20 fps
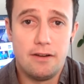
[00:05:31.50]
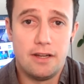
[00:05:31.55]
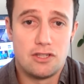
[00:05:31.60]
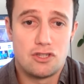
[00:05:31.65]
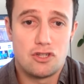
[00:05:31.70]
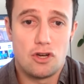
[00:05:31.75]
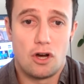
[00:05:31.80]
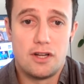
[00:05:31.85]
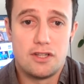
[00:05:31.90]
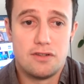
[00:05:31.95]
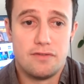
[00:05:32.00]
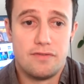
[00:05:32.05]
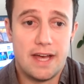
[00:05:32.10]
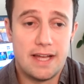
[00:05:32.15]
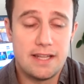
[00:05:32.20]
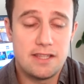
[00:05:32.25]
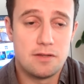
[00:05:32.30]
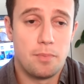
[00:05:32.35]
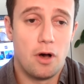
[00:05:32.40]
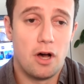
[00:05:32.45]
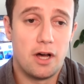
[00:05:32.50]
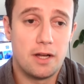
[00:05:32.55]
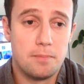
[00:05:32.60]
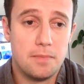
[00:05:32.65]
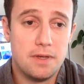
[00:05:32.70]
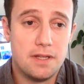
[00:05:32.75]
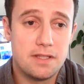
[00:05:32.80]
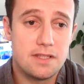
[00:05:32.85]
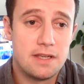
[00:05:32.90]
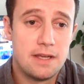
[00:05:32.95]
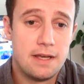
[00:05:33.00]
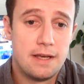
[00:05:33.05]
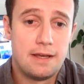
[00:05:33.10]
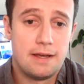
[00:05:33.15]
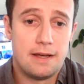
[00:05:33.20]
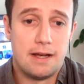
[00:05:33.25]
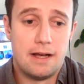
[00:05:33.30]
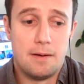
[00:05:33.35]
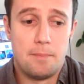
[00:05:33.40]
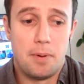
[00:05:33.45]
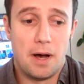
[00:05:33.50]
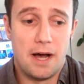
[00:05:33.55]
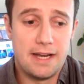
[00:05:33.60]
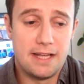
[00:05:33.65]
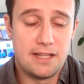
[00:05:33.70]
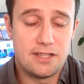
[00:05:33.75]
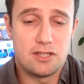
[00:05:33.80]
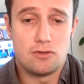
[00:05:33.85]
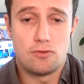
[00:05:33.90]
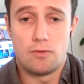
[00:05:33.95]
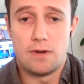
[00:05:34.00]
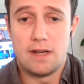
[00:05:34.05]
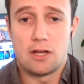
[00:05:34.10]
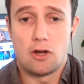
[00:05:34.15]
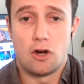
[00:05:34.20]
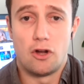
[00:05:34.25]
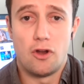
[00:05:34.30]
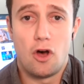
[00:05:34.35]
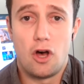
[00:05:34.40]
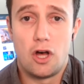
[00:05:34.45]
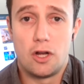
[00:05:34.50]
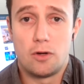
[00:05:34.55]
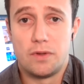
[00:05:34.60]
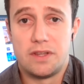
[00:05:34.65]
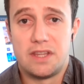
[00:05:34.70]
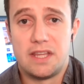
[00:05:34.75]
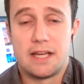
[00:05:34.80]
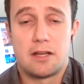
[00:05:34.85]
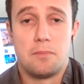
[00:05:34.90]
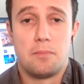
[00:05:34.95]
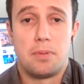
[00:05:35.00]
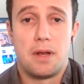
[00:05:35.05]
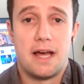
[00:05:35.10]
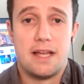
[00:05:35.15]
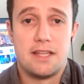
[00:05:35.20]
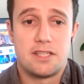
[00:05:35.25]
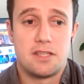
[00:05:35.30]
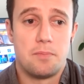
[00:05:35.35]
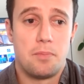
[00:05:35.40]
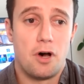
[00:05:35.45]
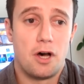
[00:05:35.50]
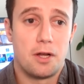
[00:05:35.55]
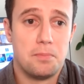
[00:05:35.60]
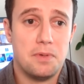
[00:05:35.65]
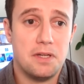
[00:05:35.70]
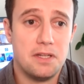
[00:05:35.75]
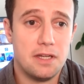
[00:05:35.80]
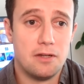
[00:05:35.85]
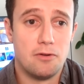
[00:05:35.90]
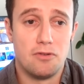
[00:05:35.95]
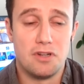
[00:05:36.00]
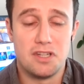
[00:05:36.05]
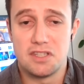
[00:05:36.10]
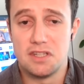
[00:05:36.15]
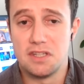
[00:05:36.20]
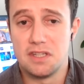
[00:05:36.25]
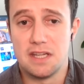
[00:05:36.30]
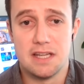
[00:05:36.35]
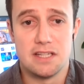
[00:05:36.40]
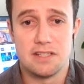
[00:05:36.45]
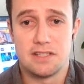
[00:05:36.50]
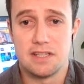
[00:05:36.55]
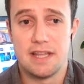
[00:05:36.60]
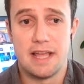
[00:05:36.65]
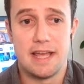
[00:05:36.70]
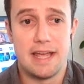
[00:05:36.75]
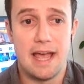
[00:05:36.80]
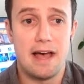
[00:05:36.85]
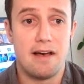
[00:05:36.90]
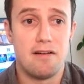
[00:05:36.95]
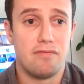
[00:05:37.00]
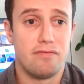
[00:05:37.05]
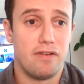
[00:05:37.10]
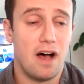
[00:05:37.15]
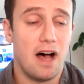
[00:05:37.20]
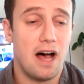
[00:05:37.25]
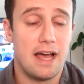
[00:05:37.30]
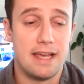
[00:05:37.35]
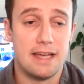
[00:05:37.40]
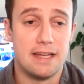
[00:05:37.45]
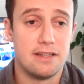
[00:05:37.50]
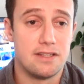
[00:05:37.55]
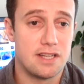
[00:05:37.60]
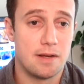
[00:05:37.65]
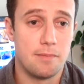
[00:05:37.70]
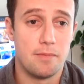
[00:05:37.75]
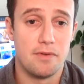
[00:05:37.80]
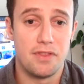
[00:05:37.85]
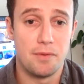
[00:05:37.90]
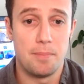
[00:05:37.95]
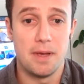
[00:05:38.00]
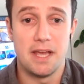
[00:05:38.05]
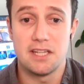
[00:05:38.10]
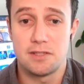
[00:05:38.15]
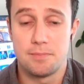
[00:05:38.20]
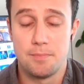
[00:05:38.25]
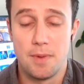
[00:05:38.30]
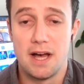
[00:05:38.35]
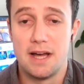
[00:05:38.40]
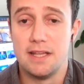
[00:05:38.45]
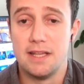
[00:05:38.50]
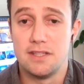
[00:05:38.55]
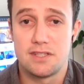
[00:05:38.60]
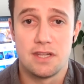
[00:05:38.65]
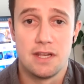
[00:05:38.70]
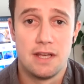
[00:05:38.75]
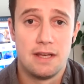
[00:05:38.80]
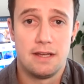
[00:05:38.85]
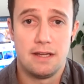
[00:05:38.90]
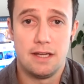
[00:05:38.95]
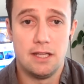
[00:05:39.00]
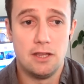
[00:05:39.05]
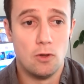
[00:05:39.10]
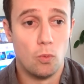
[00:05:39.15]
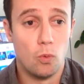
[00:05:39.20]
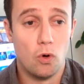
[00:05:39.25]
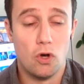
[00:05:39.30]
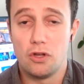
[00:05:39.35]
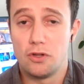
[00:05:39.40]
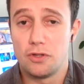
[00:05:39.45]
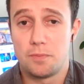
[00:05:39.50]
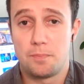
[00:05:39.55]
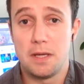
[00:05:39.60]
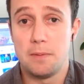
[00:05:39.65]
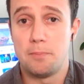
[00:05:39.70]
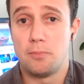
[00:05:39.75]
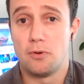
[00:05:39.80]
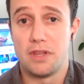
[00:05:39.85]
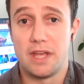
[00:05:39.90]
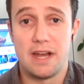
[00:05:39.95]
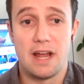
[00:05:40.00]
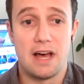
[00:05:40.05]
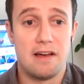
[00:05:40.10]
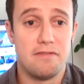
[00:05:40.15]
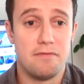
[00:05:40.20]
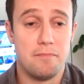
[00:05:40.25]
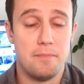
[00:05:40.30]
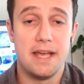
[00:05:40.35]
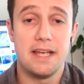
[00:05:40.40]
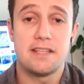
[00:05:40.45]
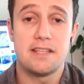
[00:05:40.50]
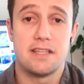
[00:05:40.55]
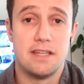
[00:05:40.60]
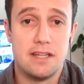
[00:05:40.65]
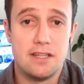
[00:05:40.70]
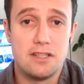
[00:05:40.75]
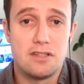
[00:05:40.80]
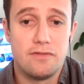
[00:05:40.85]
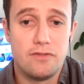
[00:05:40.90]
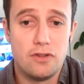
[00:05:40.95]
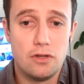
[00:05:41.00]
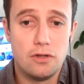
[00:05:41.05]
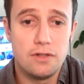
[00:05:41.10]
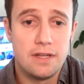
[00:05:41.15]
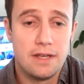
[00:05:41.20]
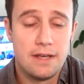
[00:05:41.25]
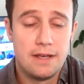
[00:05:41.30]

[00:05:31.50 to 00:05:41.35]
in charge of that department. Binance has really gone hard with their compliance department in recent years, and they have hired some of the best minds in the world, people that I've met and interviewed.